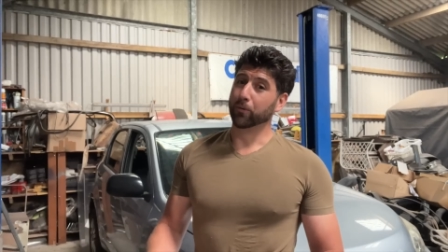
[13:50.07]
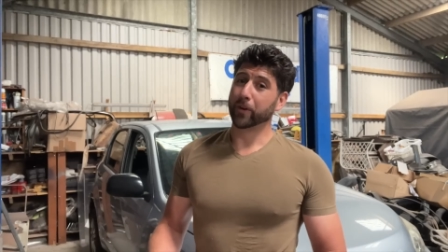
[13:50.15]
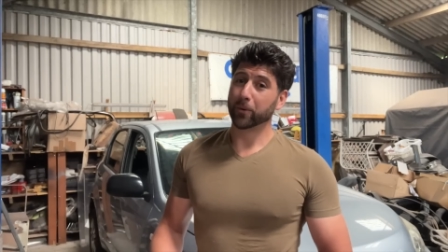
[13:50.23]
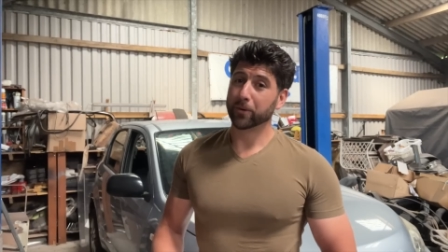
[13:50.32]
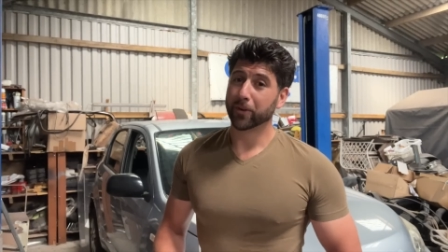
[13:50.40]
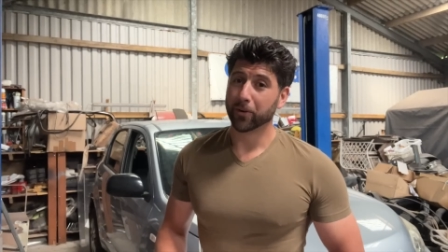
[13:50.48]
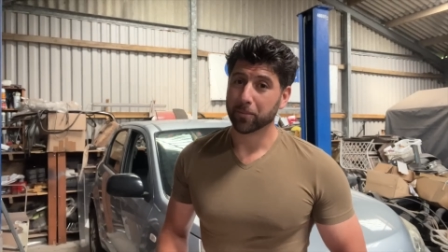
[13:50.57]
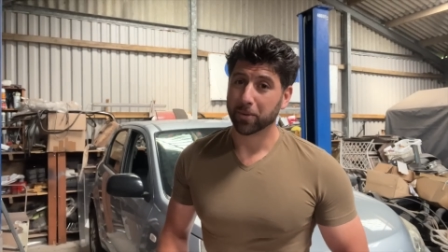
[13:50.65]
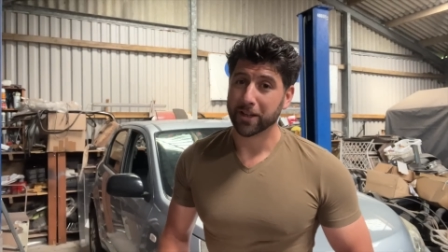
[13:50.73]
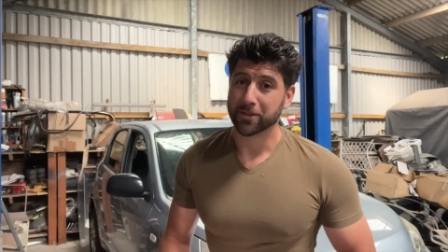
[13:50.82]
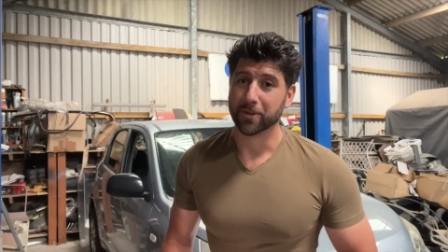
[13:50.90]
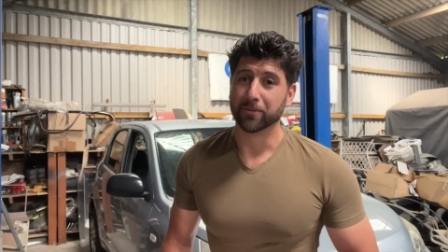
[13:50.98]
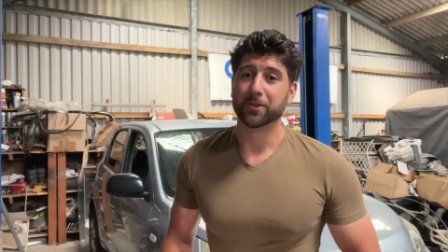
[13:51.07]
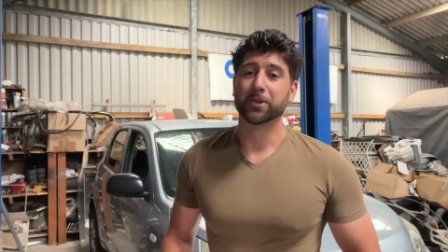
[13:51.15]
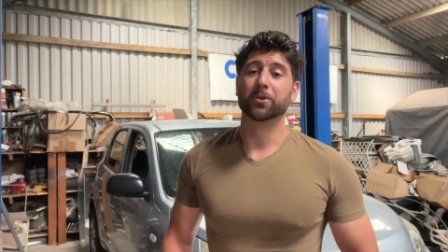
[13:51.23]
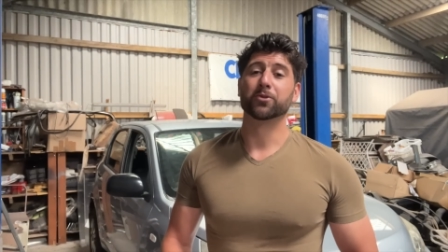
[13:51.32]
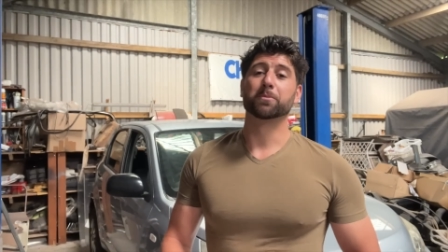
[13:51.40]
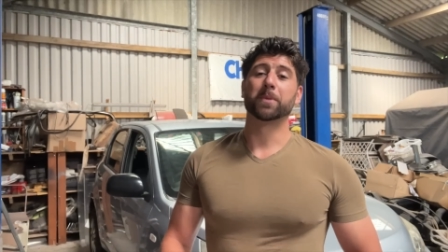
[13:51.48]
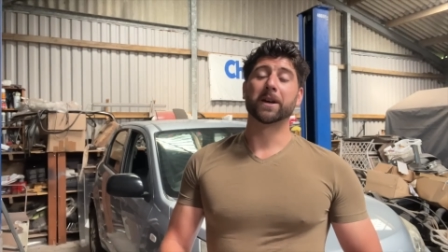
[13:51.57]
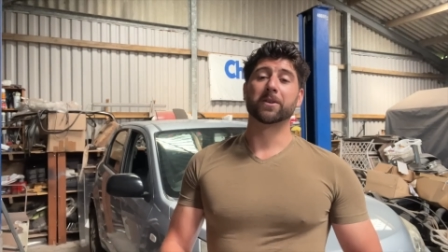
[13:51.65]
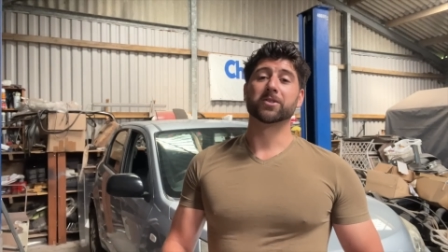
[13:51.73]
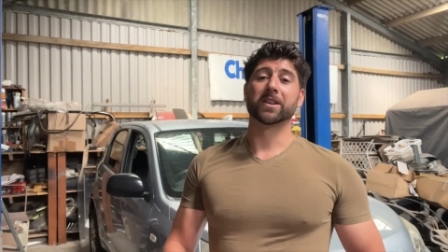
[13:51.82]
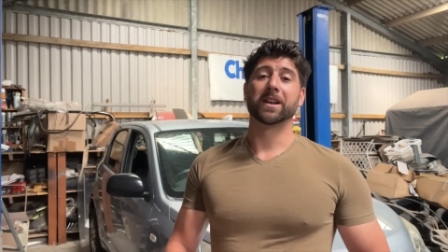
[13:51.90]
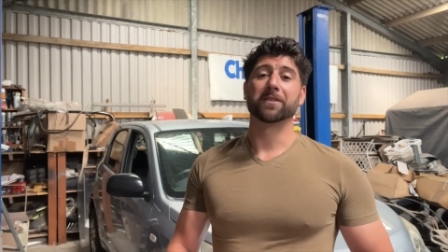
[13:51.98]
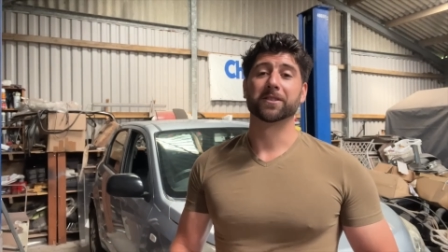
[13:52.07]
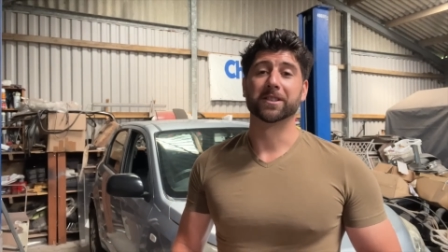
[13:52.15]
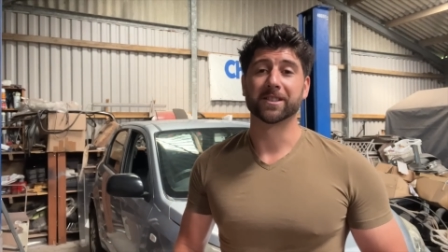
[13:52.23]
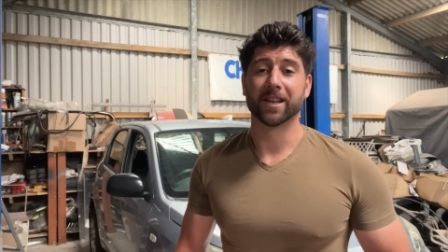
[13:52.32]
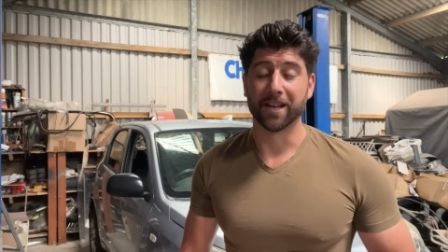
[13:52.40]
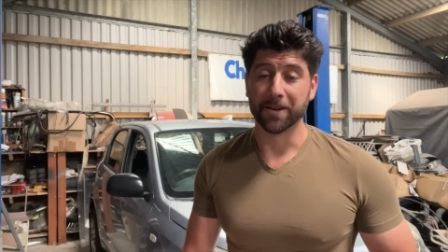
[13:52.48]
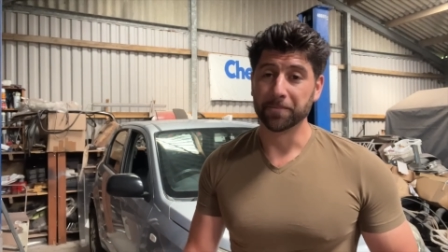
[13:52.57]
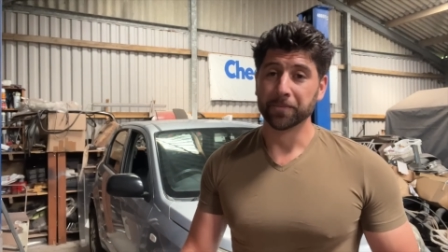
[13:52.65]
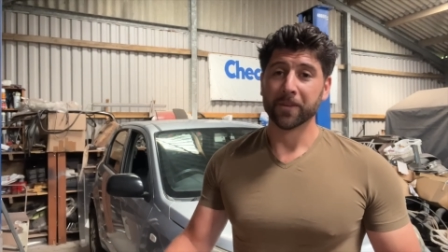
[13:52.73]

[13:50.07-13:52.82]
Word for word: very, very pleased with it for 200 pounds, I have to say.